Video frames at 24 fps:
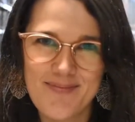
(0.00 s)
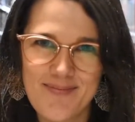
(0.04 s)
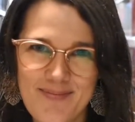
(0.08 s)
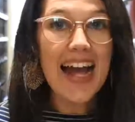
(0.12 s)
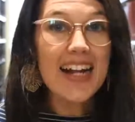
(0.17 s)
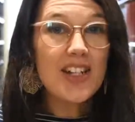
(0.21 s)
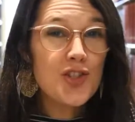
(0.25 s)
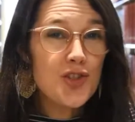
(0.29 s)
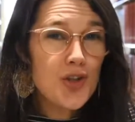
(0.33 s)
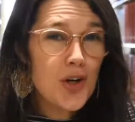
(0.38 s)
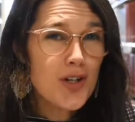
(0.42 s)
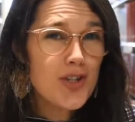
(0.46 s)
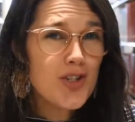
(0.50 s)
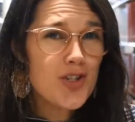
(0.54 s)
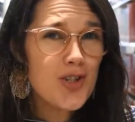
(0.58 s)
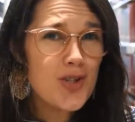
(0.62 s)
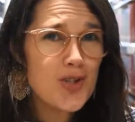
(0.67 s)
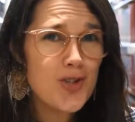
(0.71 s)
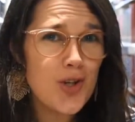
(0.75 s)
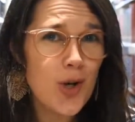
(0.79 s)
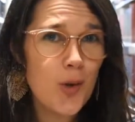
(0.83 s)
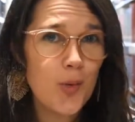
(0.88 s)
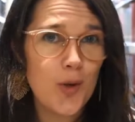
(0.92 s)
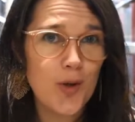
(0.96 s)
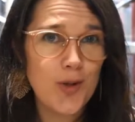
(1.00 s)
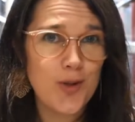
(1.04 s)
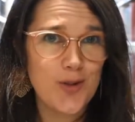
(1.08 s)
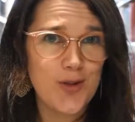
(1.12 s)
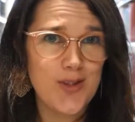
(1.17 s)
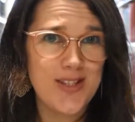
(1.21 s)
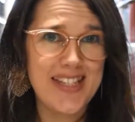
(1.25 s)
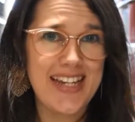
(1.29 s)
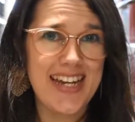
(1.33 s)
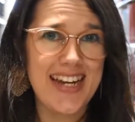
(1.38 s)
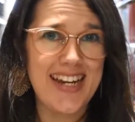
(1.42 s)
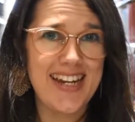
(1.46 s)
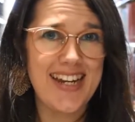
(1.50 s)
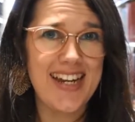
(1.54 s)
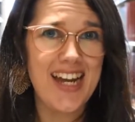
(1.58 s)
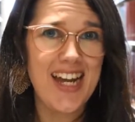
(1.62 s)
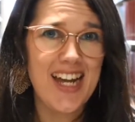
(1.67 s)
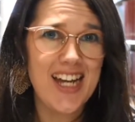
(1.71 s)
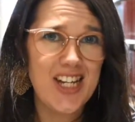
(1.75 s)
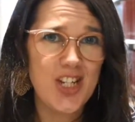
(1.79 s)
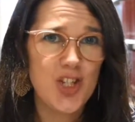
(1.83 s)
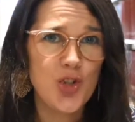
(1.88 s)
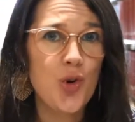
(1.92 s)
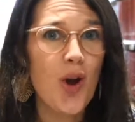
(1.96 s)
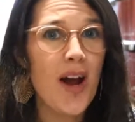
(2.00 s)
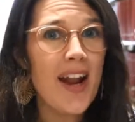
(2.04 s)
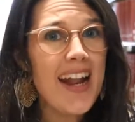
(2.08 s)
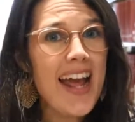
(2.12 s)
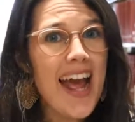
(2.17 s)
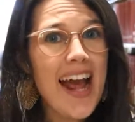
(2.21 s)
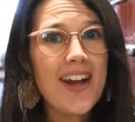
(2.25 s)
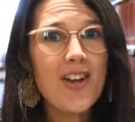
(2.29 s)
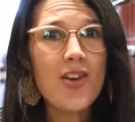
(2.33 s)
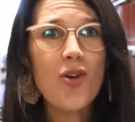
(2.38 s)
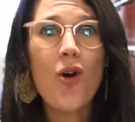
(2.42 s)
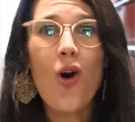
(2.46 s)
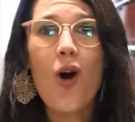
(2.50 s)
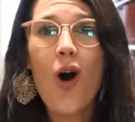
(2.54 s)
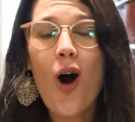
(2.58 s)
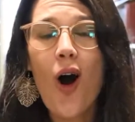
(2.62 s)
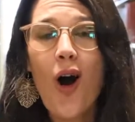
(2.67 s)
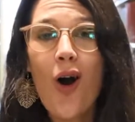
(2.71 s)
And don't just know what you see. Try to add your